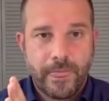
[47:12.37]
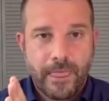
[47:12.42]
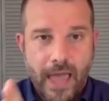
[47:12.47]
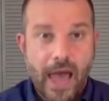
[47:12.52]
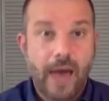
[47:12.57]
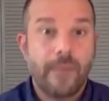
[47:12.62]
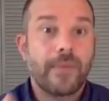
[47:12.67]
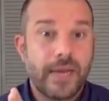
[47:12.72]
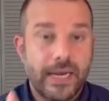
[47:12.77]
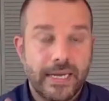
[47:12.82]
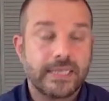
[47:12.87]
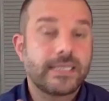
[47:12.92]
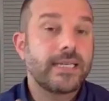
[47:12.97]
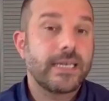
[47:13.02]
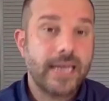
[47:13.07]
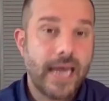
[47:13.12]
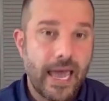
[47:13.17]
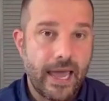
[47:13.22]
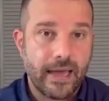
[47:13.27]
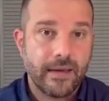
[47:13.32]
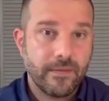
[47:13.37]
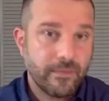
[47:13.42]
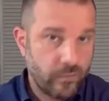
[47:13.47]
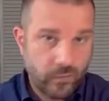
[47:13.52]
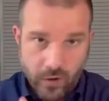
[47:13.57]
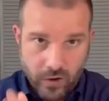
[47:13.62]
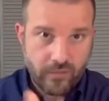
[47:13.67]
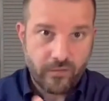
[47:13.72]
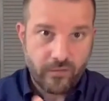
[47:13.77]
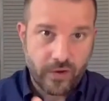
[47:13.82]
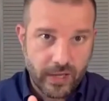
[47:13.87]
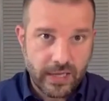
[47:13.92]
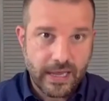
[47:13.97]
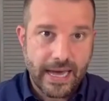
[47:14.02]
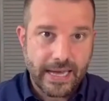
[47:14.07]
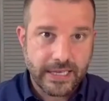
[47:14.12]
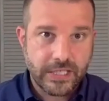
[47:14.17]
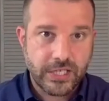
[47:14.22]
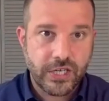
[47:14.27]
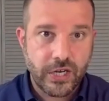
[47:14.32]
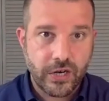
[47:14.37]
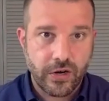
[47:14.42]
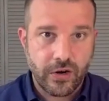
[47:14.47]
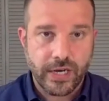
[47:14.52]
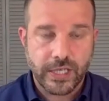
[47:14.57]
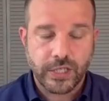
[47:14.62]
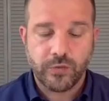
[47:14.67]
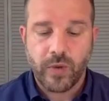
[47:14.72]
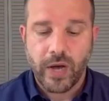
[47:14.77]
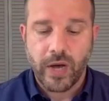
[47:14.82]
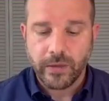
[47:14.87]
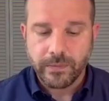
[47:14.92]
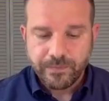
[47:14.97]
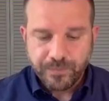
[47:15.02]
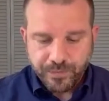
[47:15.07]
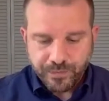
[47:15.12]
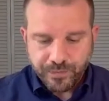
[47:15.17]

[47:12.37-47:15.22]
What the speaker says: happening today, or for the last year as well.